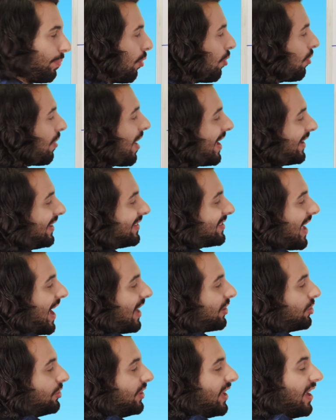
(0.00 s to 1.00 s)
Boron is
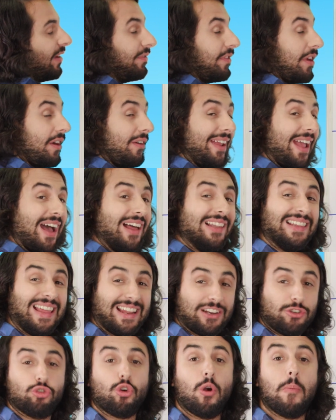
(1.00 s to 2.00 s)
actually a very
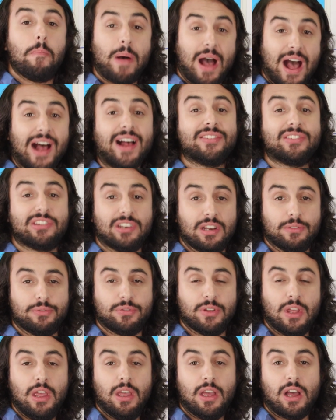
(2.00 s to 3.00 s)

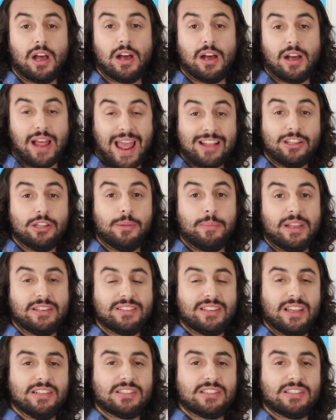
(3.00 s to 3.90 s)
electropositive element.